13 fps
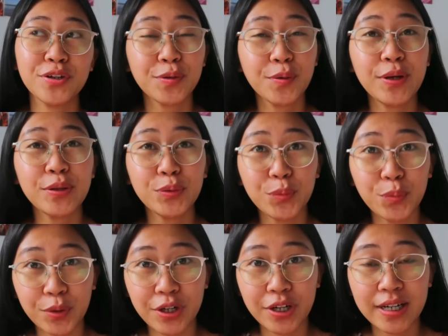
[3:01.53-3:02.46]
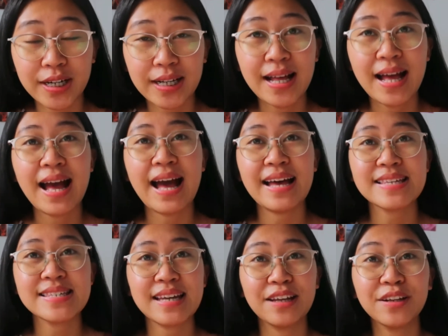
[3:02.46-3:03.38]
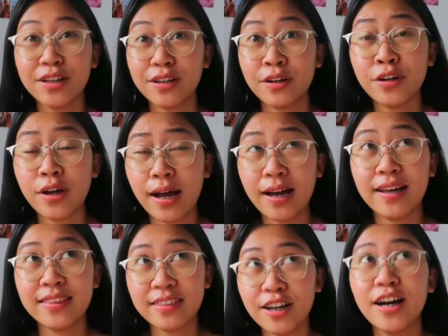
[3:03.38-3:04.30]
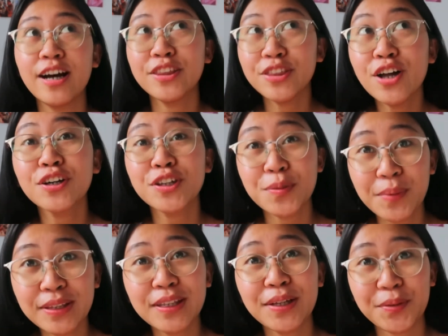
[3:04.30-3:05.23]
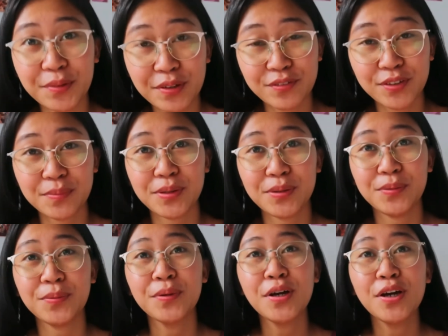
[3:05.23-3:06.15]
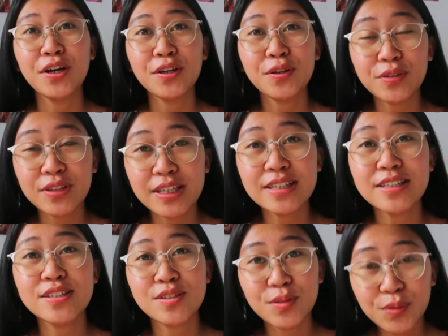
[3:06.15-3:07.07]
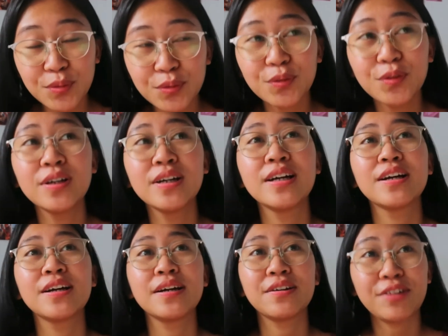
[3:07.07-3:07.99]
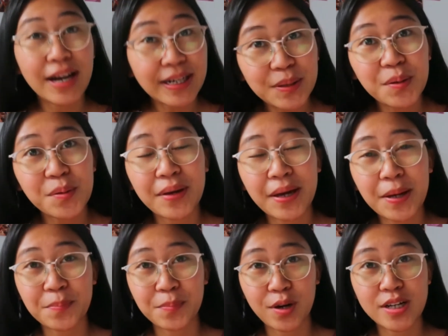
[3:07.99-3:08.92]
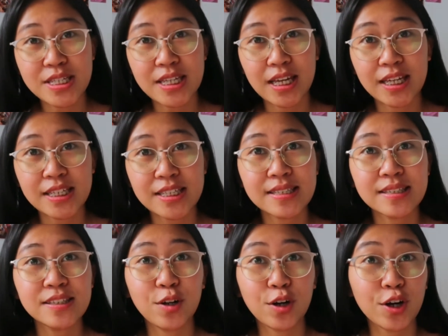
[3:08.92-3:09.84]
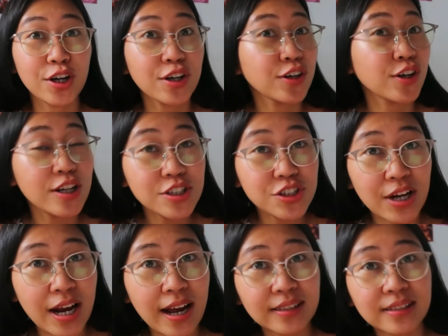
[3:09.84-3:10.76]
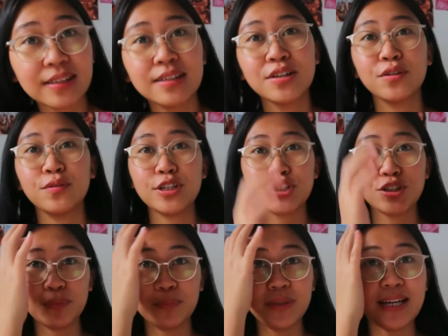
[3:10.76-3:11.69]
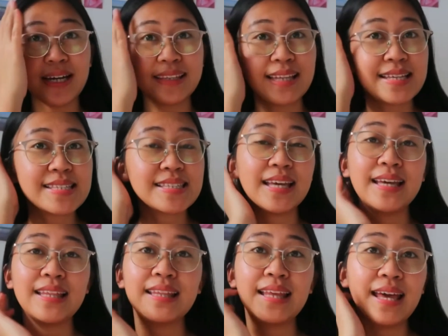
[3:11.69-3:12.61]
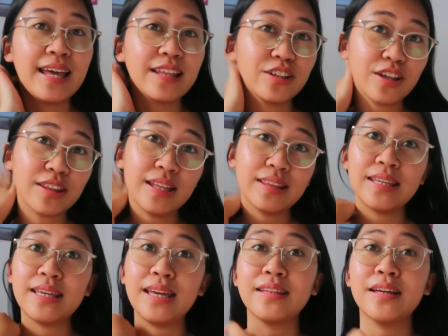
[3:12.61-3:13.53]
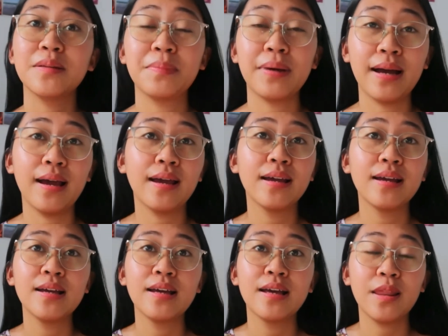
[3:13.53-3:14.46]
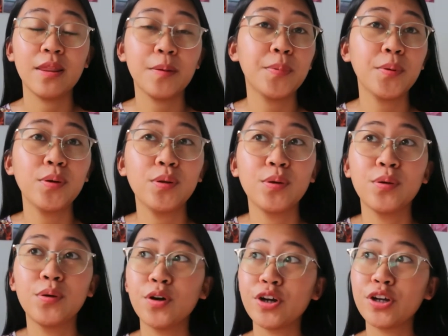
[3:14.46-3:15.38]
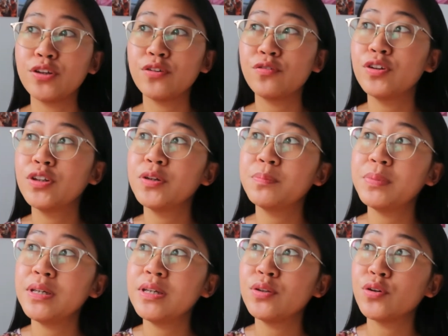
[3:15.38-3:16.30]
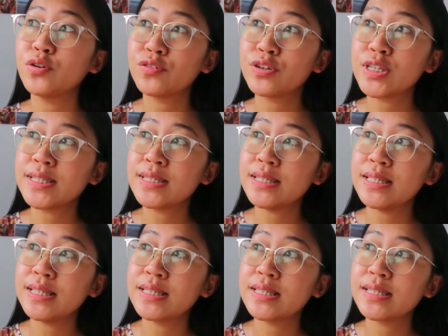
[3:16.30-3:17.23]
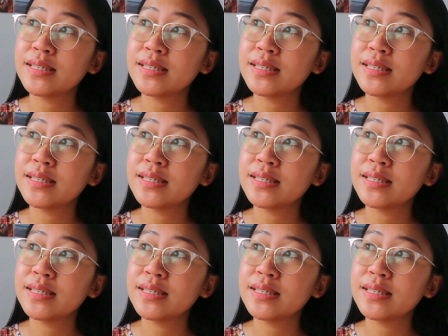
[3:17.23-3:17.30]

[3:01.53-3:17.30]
going to work as an undocumented OFW, you need to right away process your contract, which should be attested and authenticated by the POLO, or the Philippine Overseas